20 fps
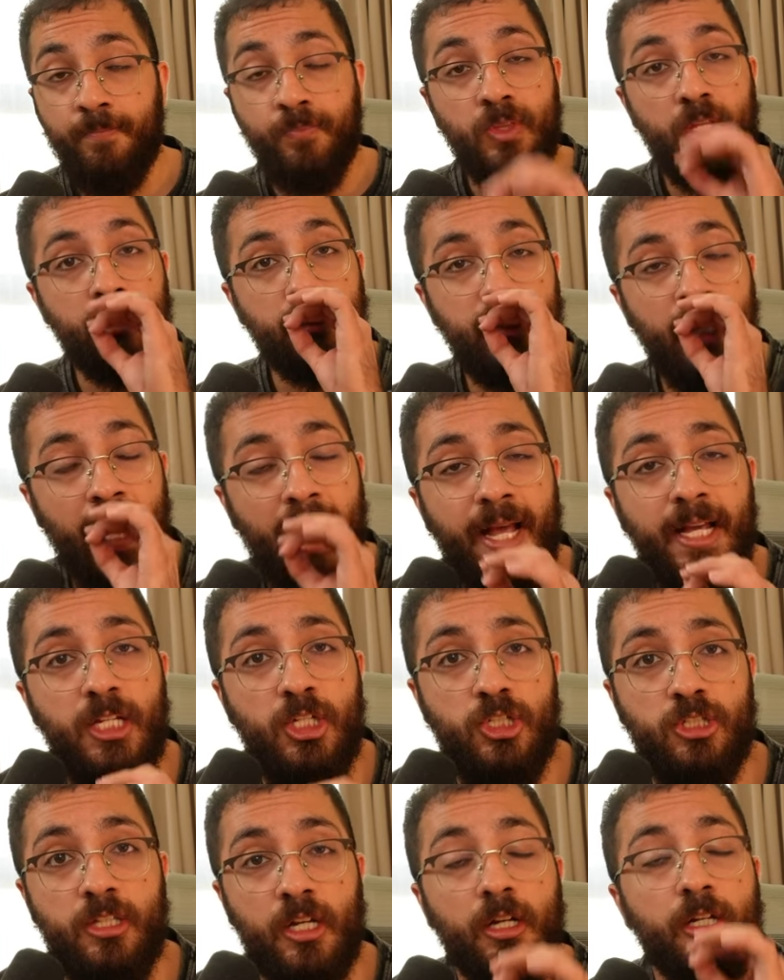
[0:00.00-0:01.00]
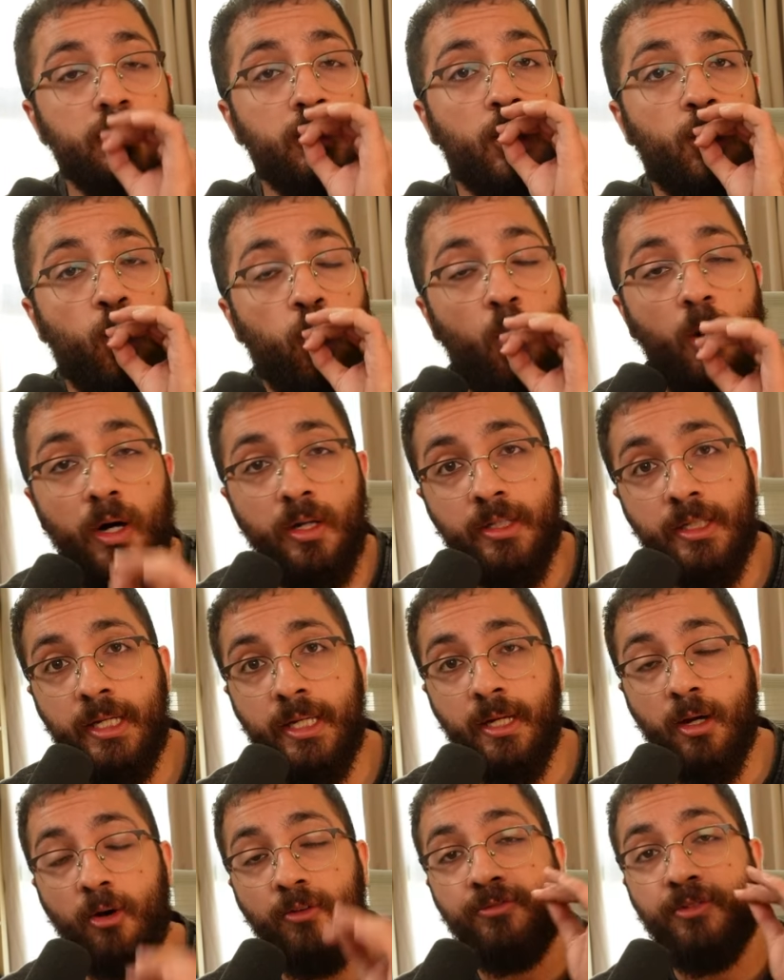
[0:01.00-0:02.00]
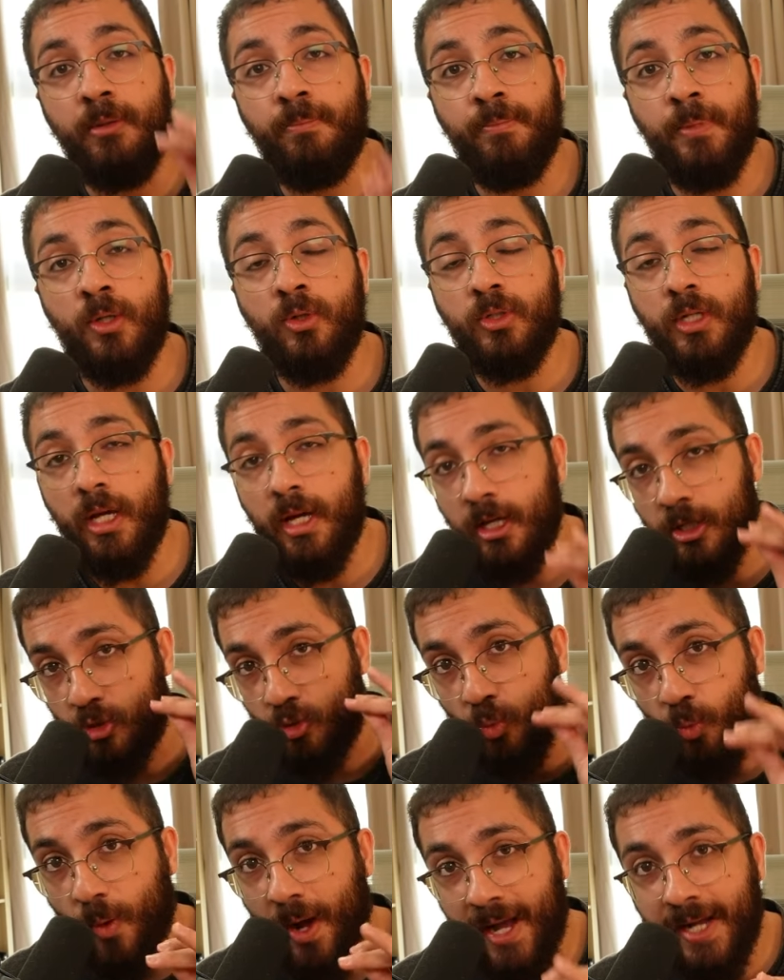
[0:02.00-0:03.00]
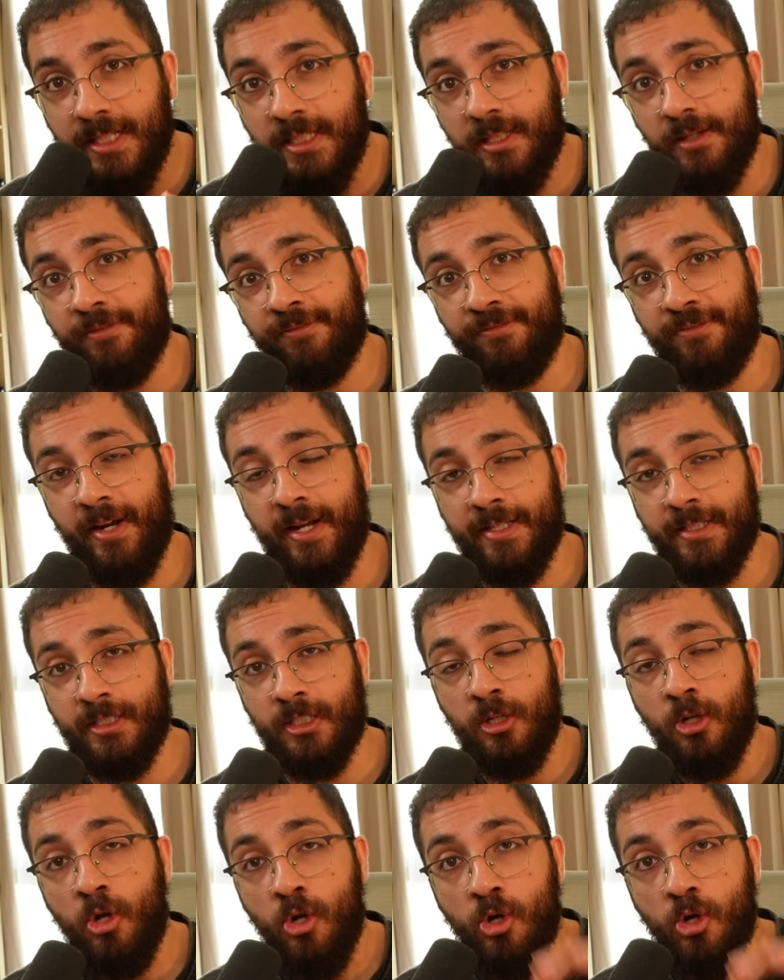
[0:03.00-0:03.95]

The taste, the, the quality of the milk is way different.